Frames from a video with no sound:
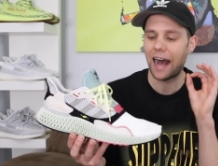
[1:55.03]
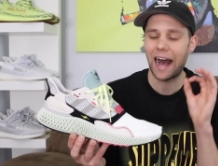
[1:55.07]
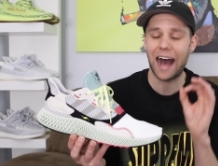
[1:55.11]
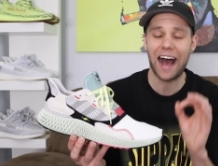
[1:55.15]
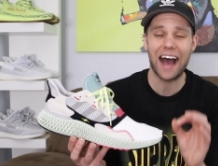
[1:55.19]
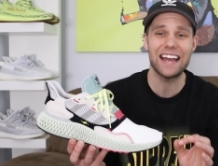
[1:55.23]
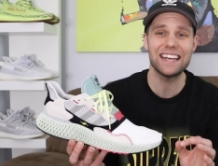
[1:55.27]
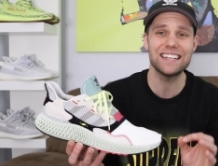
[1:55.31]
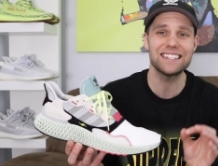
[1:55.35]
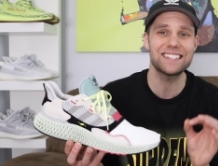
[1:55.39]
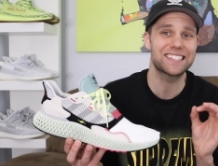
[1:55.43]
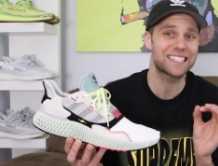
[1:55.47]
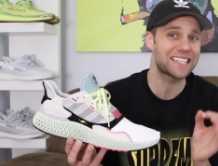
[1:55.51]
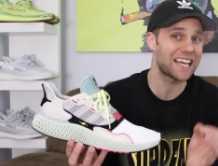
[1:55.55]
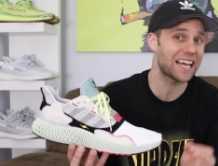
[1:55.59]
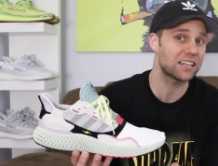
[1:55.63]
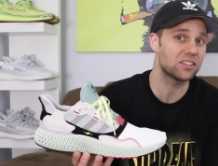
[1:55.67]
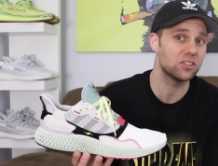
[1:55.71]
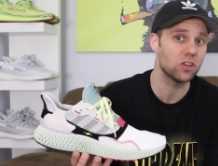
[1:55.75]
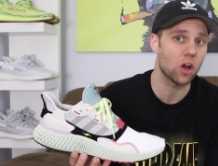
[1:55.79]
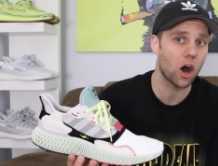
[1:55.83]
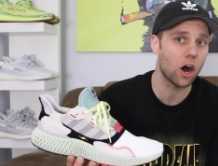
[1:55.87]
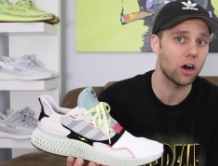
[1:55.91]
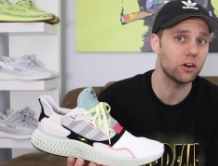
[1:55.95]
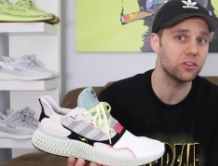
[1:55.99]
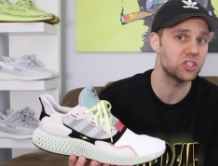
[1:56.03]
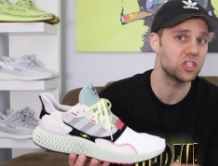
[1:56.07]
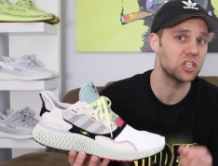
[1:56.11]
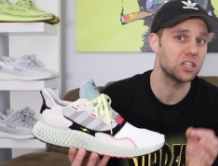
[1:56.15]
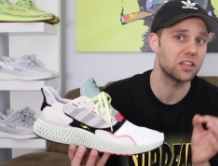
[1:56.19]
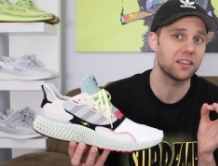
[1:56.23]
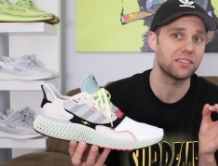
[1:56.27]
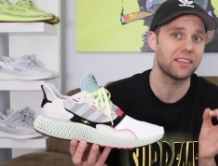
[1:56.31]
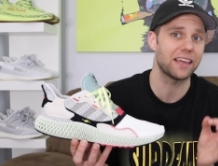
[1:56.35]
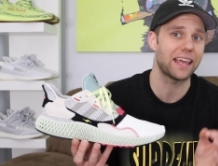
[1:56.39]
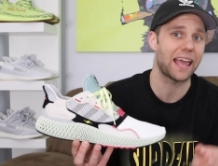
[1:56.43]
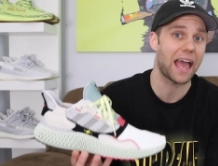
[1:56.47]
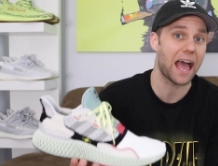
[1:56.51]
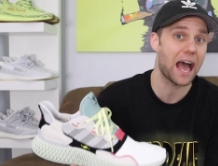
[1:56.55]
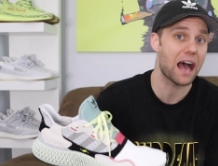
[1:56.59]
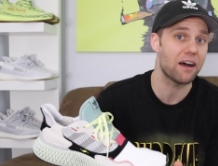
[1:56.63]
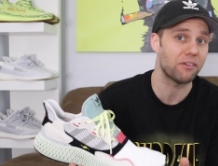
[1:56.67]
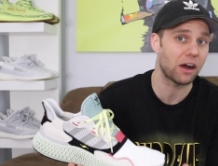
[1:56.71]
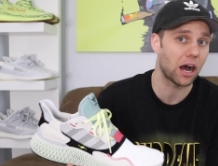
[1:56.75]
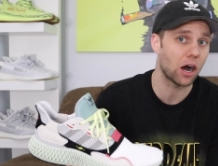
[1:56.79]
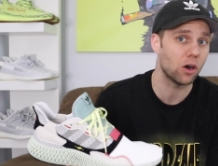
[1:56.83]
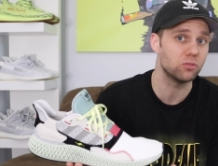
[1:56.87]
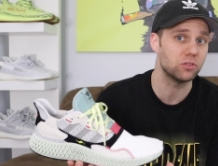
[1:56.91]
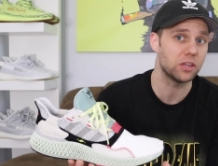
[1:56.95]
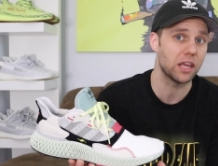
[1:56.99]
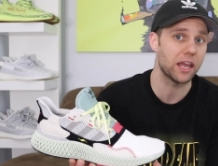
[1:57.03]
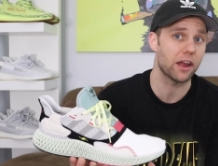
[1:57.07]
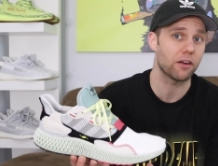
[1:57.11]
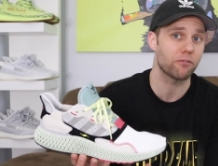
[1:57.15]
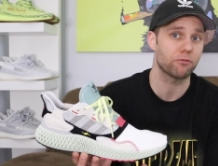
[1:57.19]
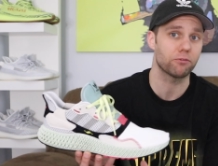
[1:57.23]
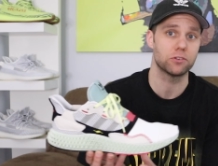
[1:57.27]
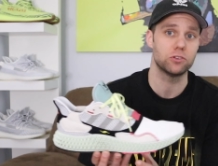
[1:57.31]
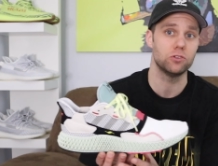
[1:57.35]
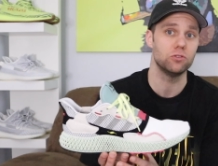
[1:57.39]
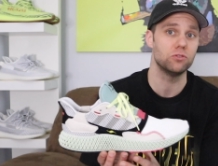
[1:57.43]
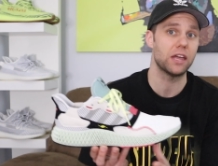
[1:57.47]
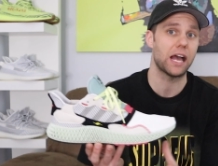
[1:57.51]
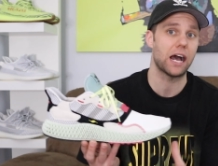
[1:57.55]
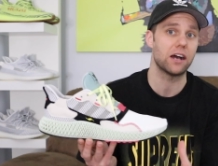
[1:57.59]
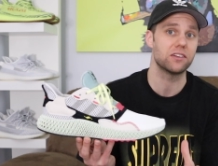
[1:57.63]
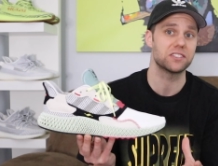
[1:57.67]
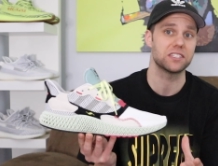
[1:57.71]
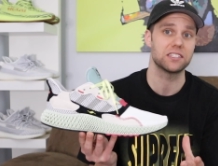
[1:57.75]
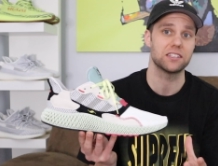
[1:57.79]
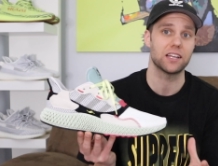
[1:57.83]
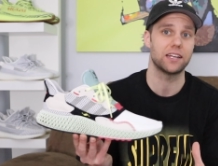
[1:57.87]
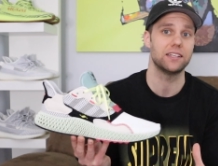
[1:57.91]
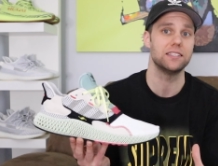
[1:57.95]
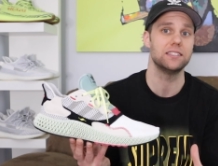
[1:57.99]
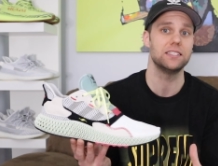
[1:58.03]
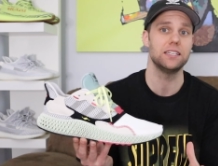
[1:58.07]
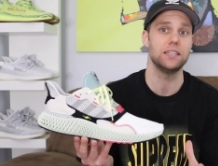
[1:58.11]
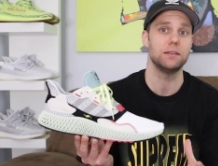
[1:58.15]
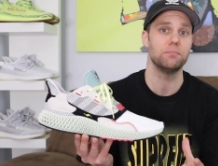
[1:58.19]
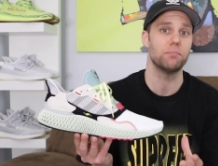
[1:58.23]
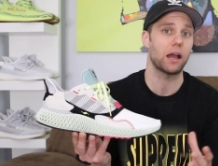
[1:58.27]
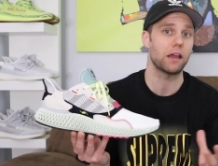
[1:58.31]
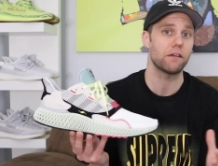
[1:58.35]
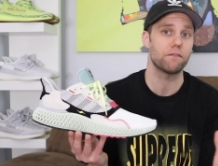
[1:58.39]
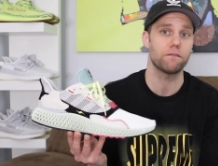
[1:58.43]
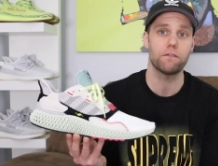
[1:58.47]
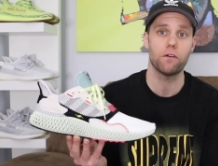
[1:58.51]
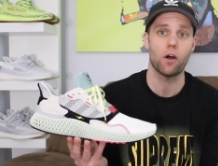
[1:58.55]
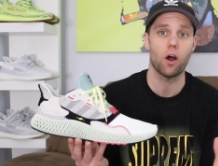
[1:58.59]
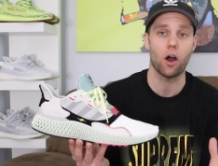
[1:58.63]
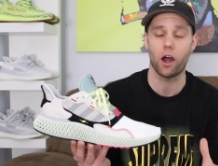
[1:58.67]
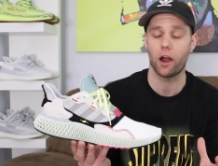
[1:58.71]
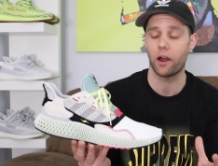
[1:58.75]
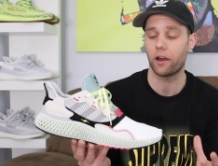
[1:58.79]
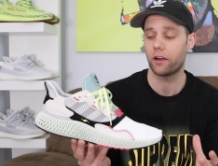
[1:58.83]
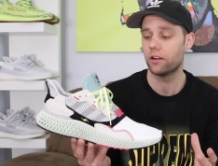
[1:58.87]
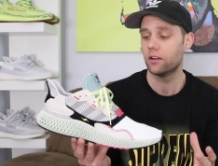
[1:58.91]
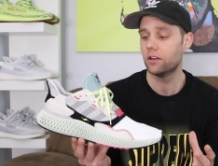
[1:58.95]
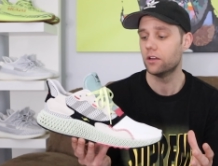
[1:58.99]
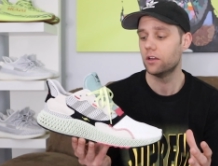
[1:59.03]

highest technology that they have out there for 2019 by far.